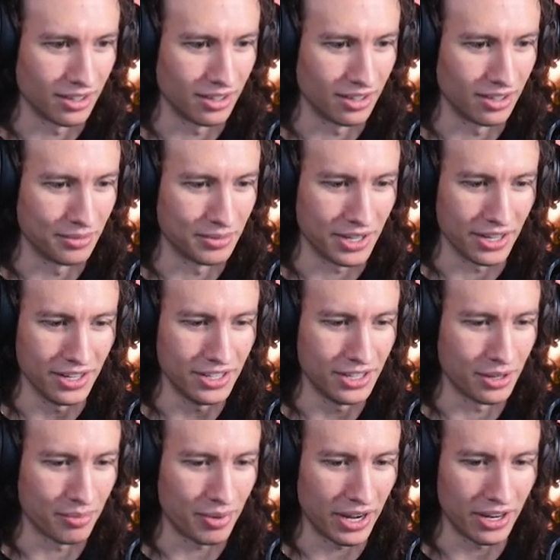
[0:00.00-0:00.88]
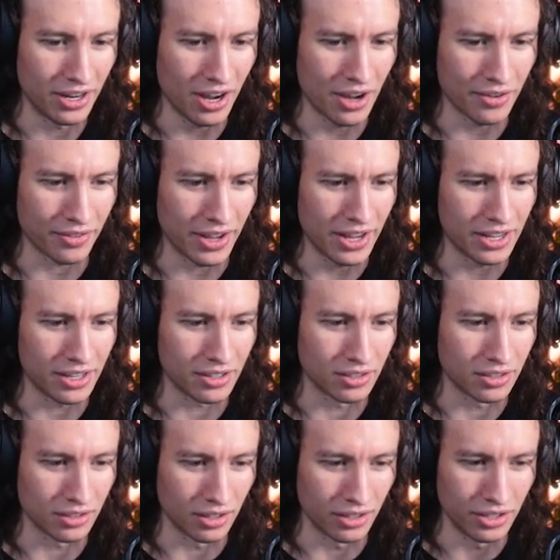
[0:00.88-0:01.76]
I'm telling you, it paid off. Hey,
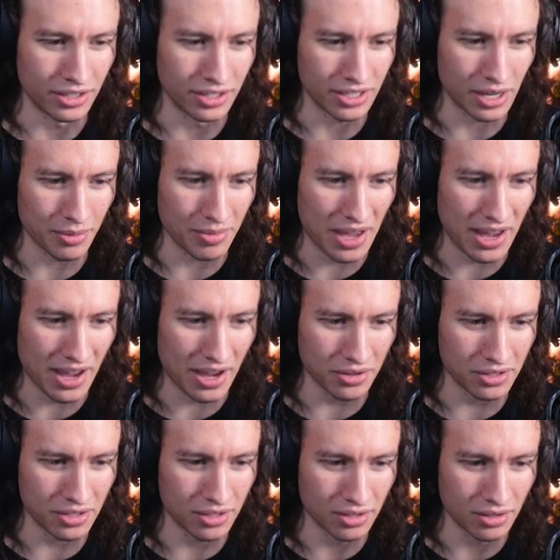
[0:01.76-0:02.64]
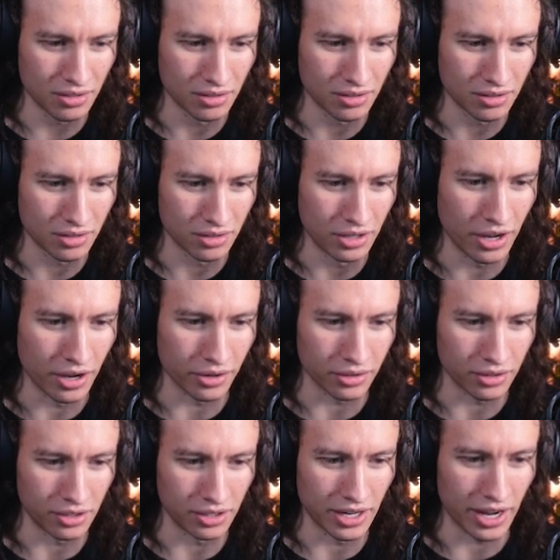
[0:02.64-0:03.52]
are you gonna skip that house? No,
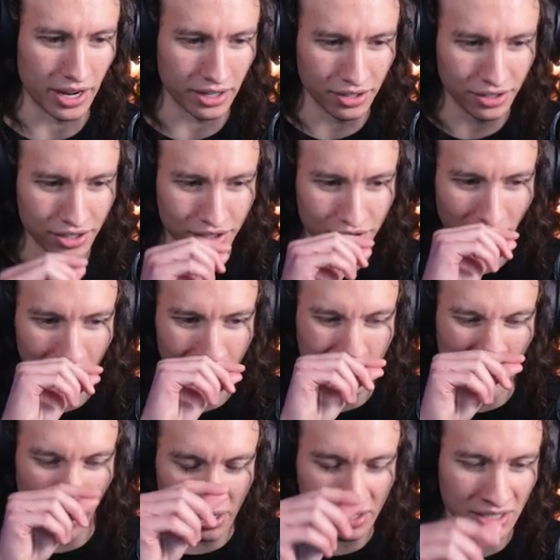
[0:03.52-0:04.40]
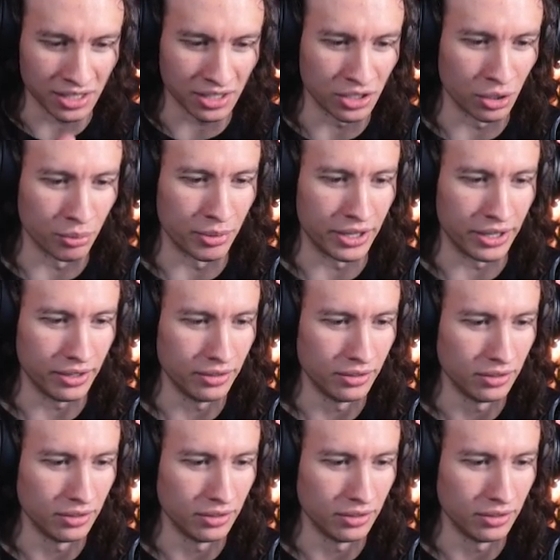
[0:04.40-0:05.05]
you're not. You're just driving past it a little bit.